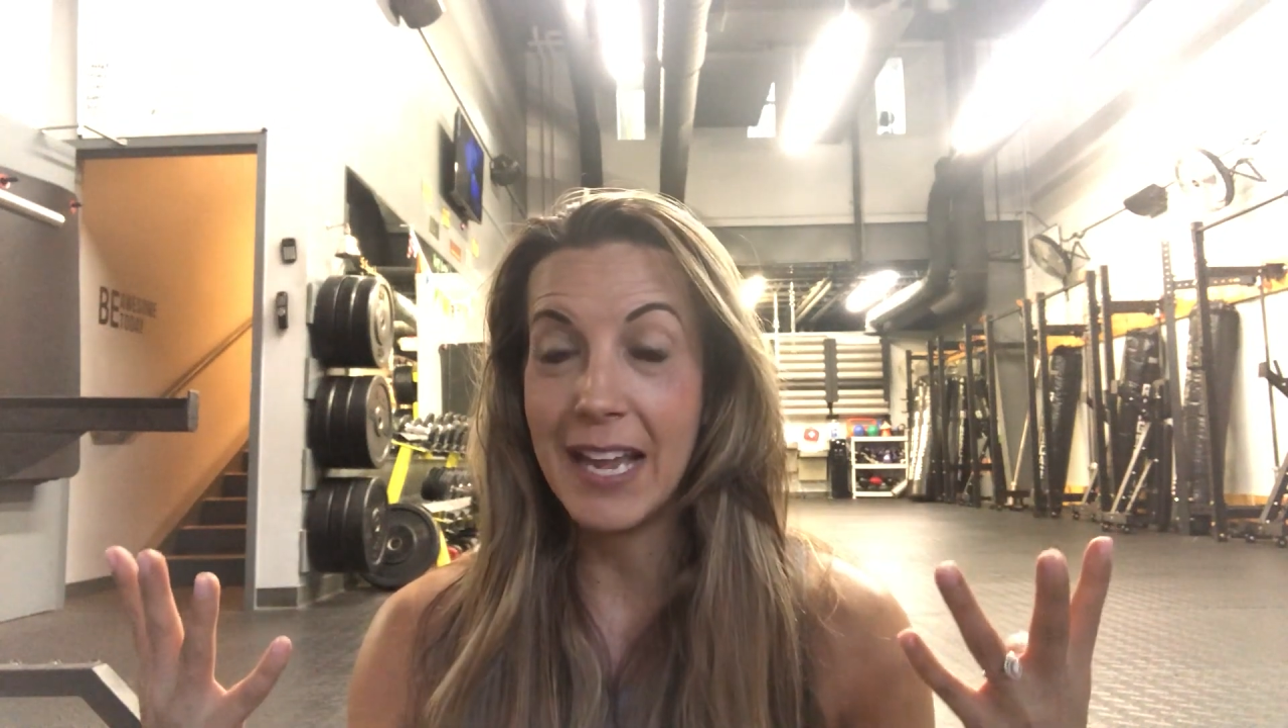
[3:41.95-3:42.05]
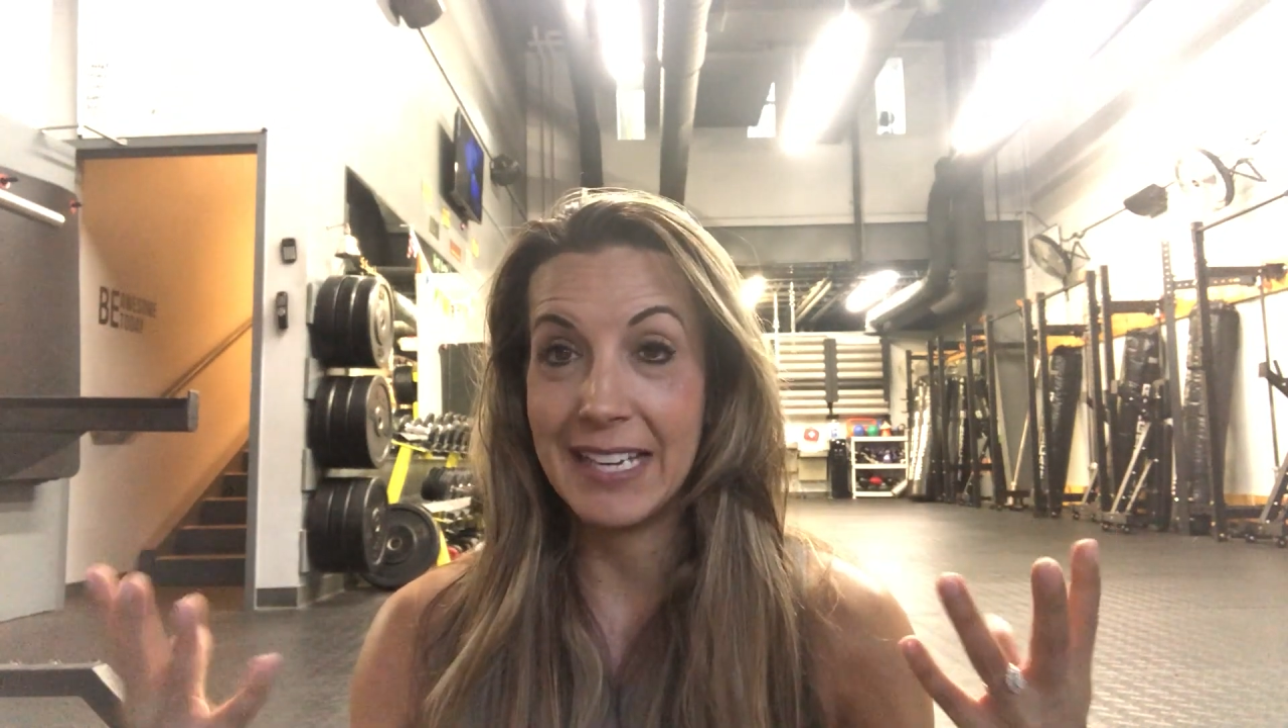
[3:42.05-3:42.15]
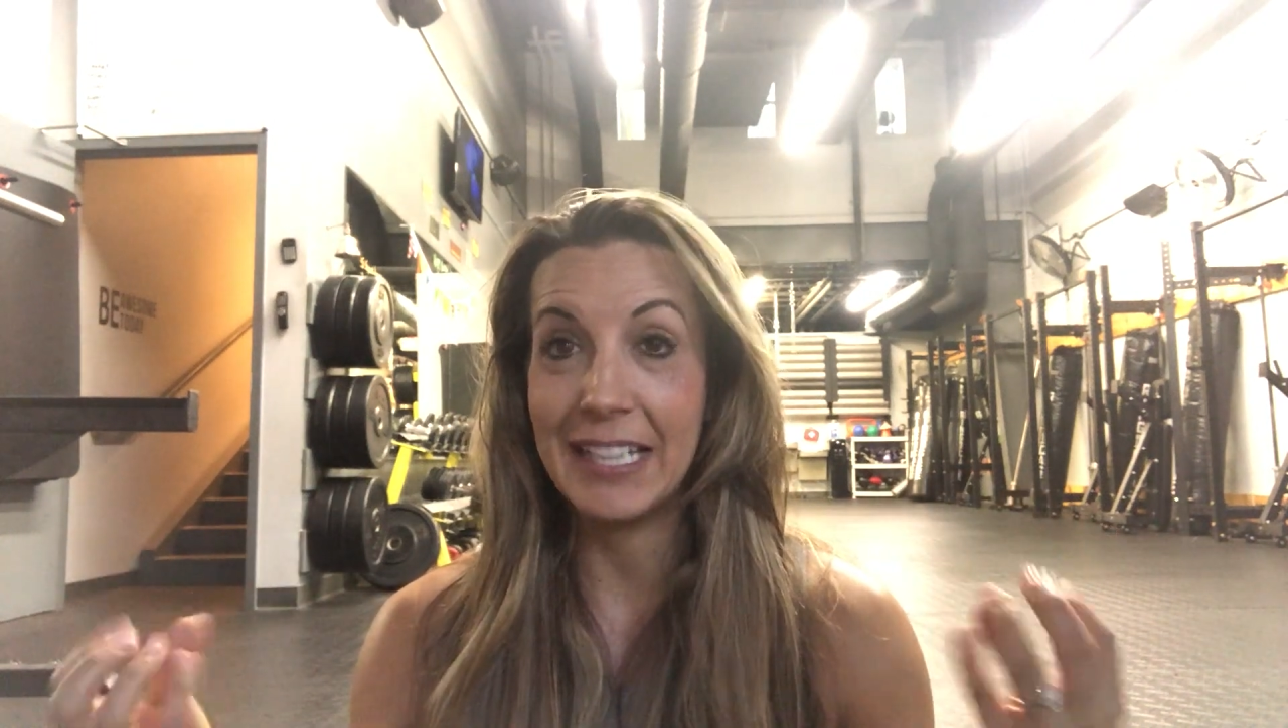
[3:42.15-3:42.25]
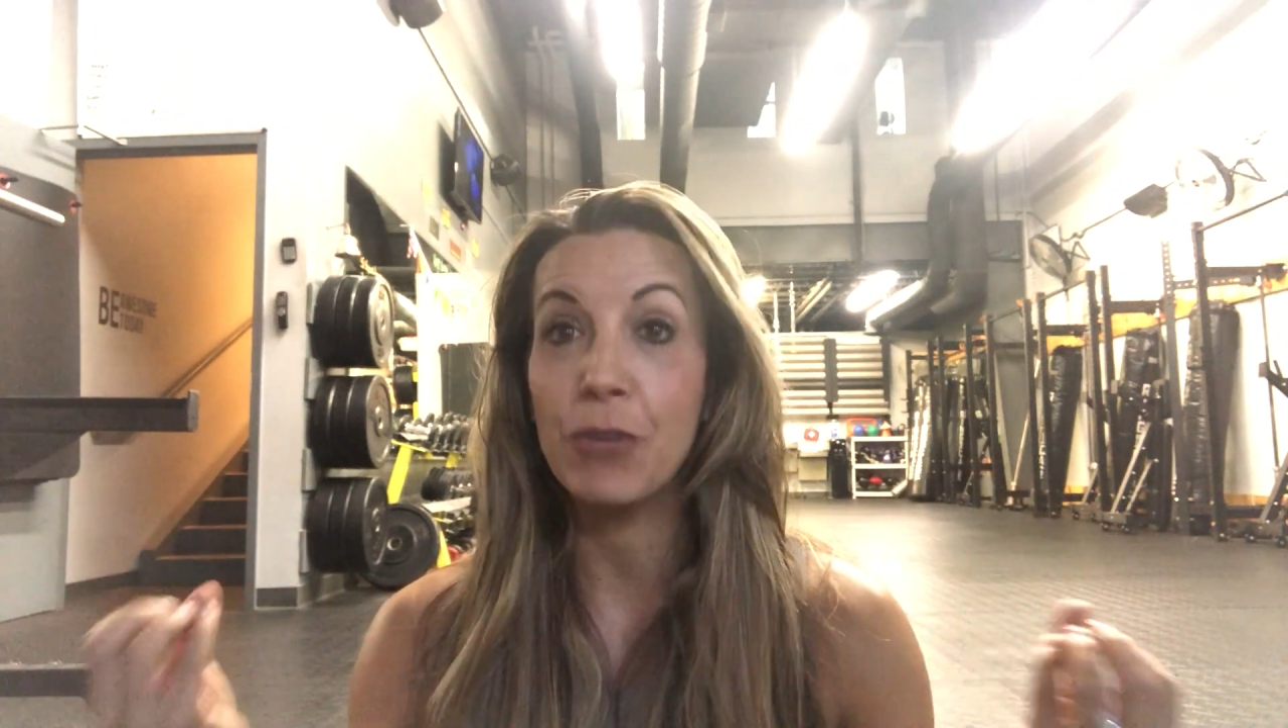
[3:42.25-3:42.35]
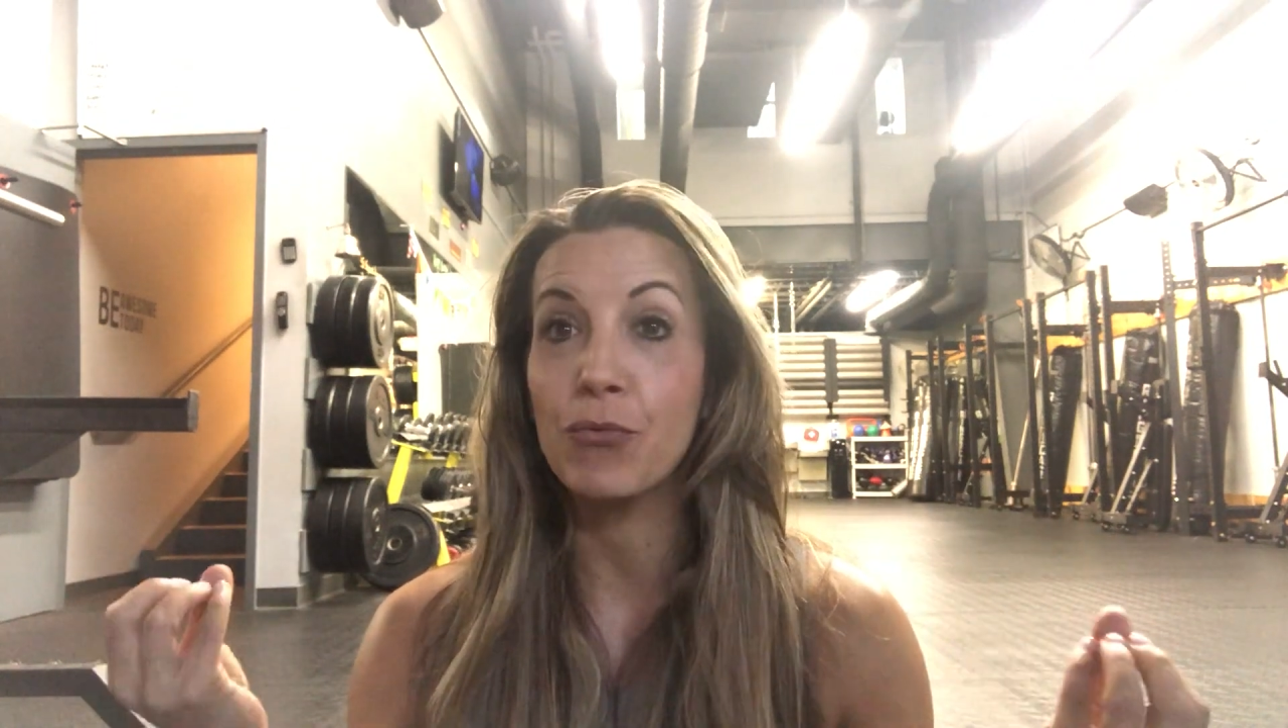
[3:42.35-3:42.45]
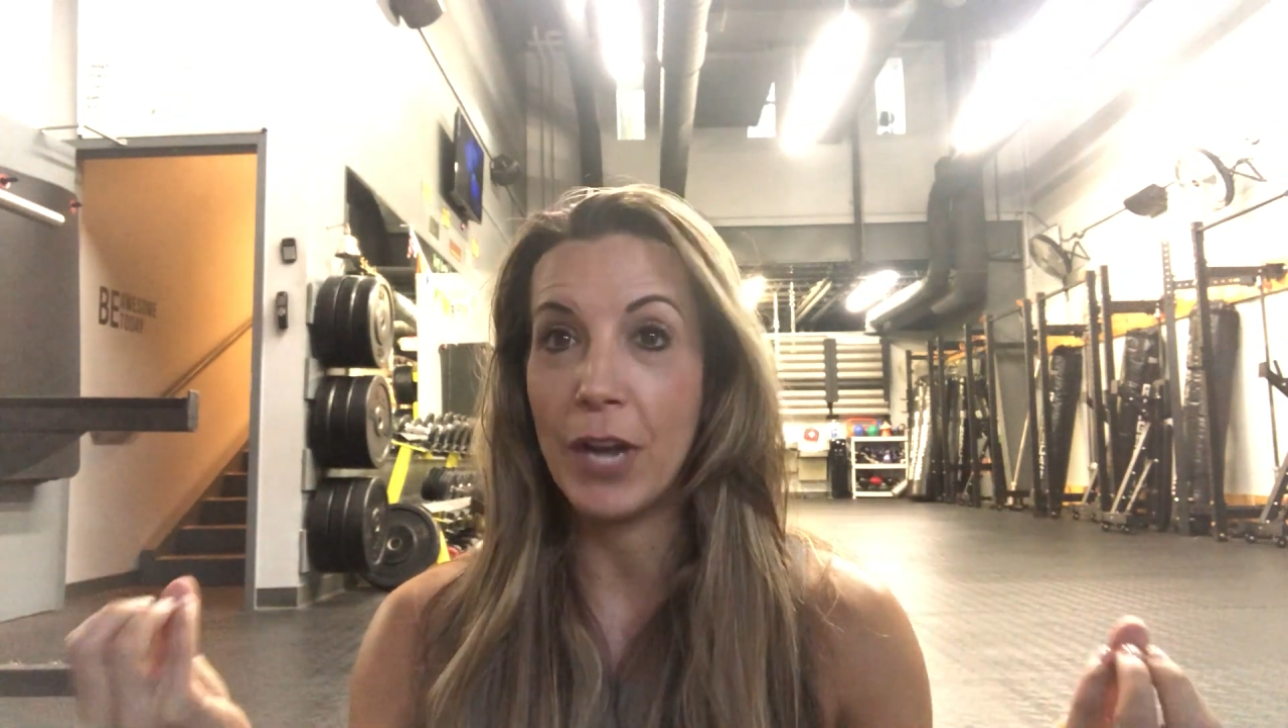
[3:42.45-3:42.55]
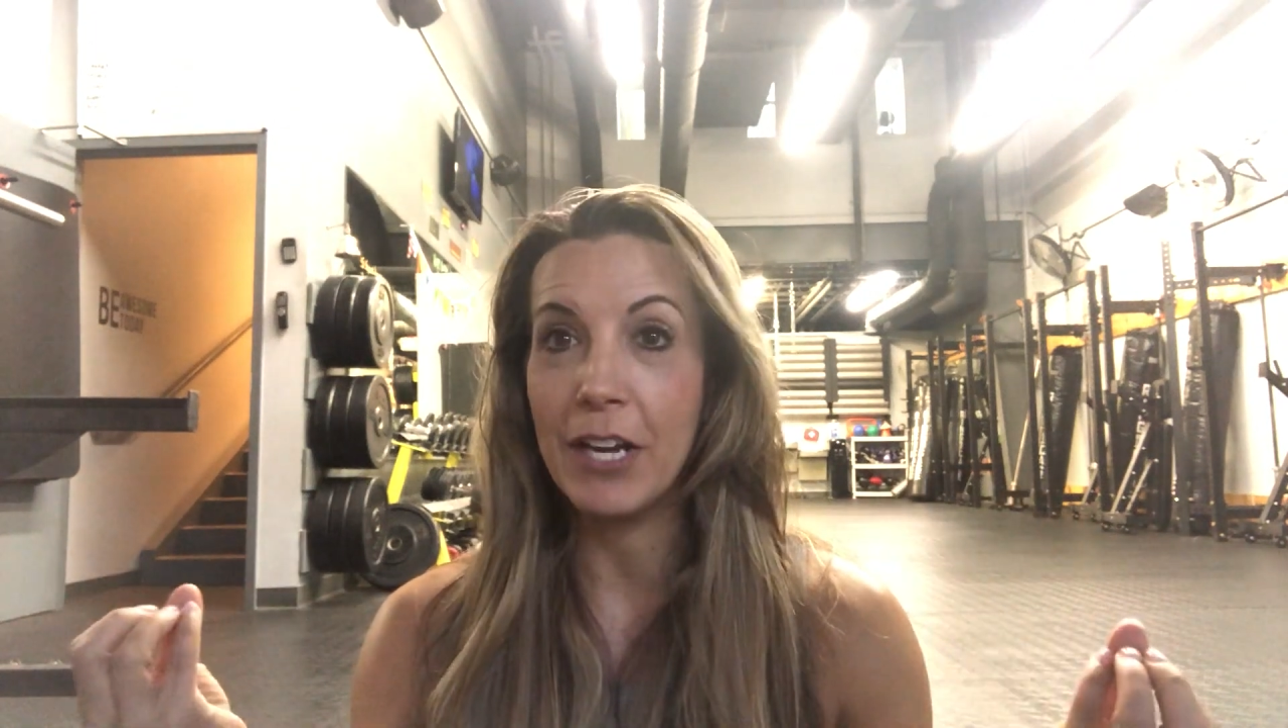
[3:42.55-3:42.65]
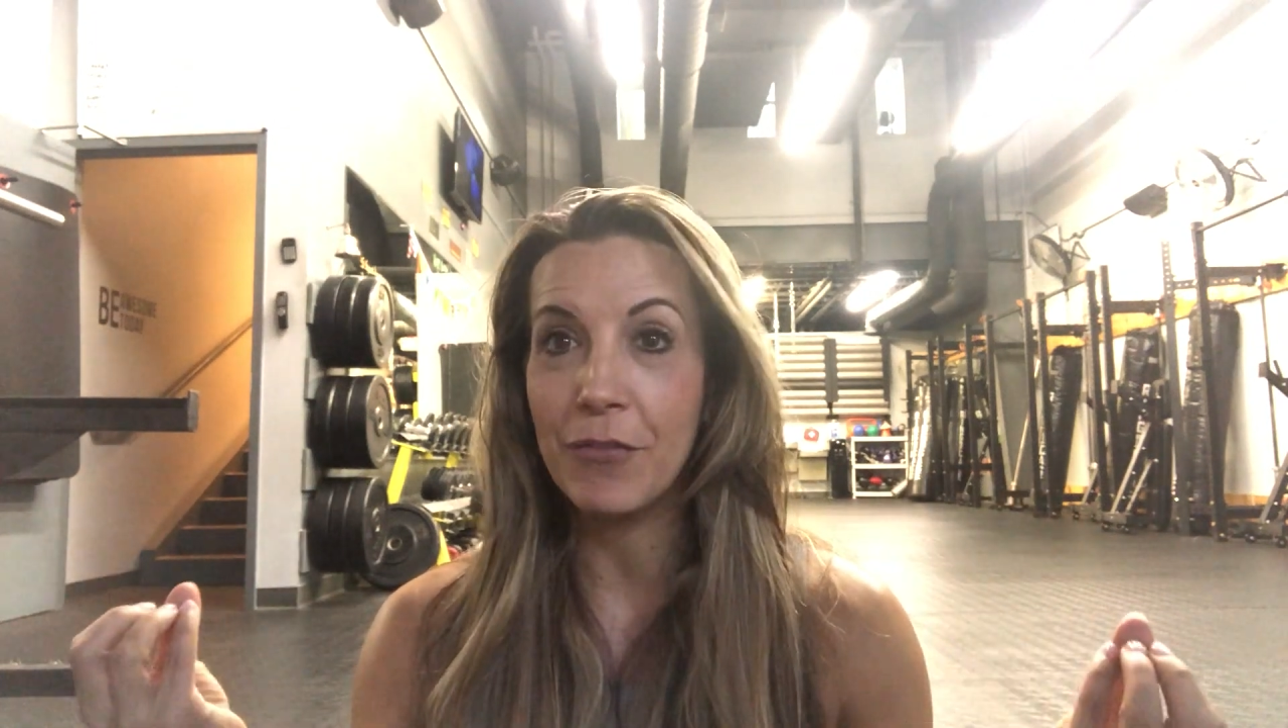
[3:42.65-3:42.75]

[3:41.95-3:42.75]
and get it ready